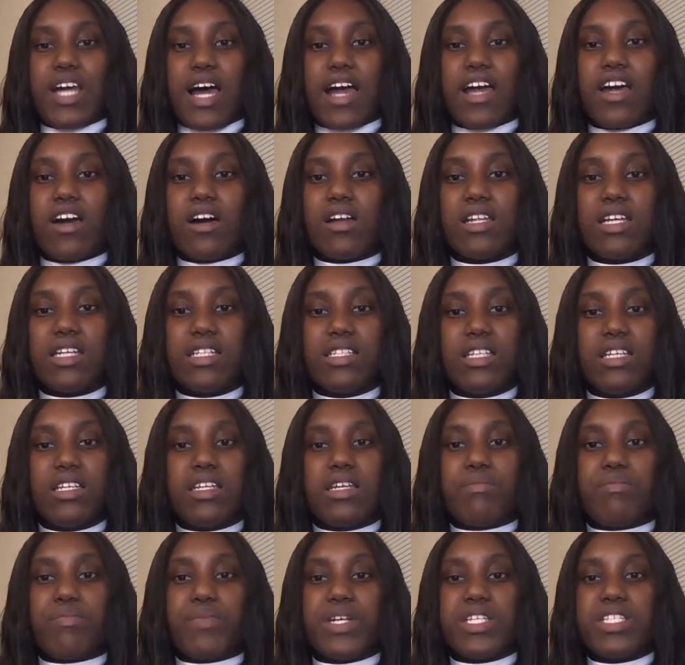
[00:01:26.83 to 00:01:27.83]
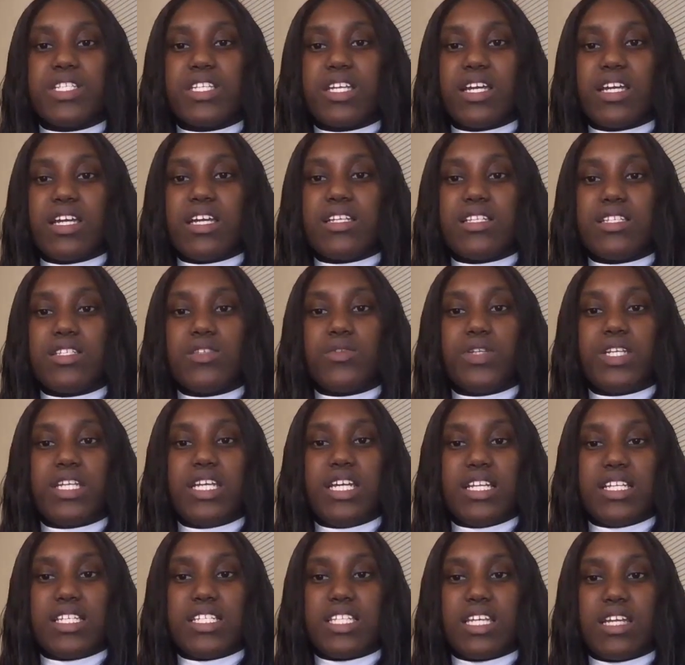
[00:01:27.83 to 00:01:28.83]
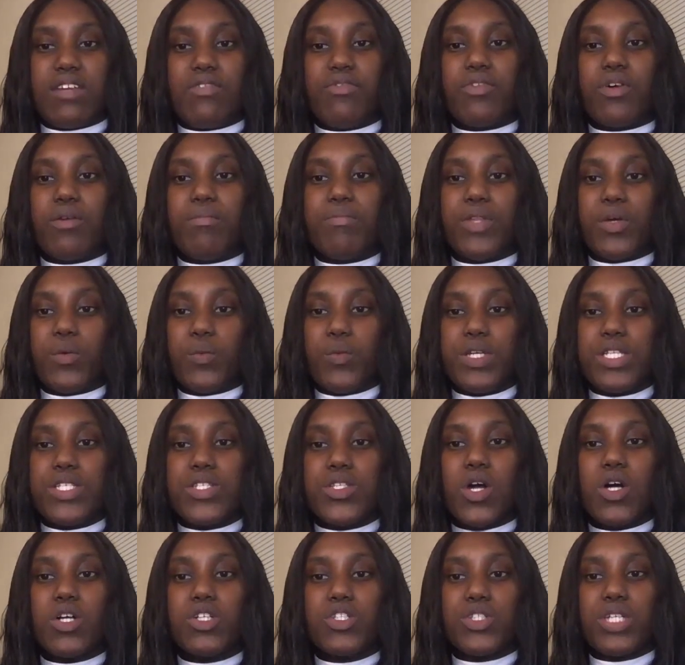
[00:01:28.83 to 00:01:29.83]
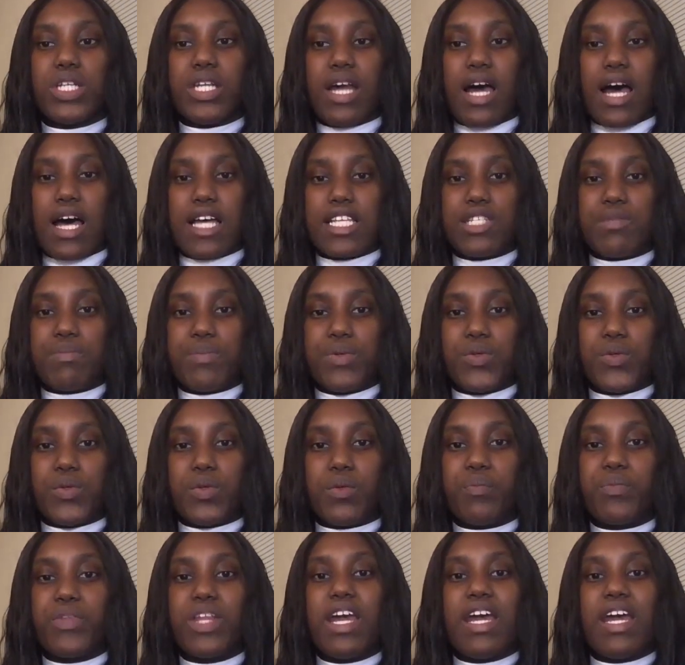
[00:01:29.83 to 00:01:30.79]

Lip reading: I collected a breast cancer dataset from the Wisconsin hospital.